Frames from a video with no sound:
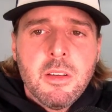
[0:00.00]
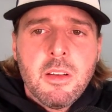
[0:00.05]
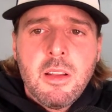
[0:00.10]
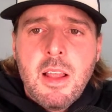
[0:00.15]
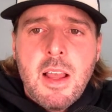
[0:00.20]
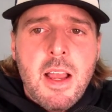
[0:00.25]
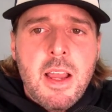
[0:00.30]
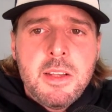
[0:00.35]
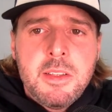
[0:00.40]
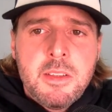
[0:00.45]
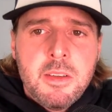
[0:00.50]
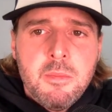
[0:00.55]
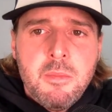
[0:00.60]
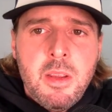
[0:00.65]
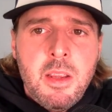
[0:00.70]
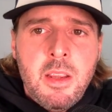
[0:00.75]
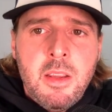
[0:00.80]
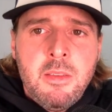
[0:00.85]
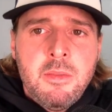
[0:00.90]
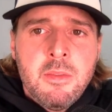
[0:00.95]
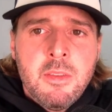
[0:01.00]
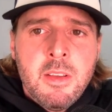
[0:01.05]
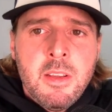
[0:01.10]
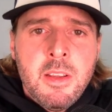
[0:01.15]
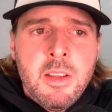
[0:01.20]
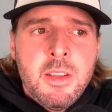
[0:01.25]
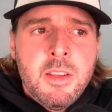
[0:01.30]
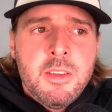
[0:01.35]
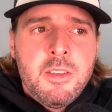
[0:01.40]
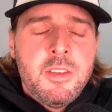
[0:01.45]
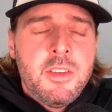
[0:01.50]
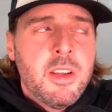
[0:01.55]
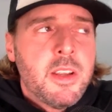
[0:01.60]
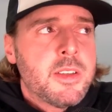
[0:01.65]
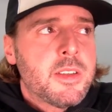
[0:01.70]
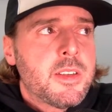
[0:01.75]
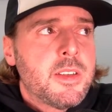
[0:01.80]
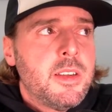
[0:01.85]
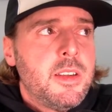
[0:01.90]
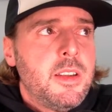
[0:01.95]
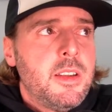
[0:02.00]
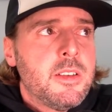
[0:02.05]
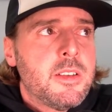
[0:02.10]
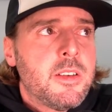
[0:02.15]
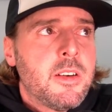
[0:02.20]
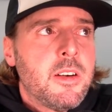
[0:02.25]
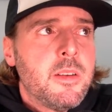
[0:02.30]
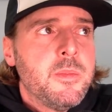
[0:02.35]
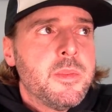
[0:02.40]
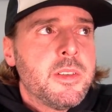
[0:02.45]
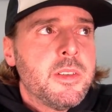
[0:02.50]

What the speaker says: odd to me, just in terms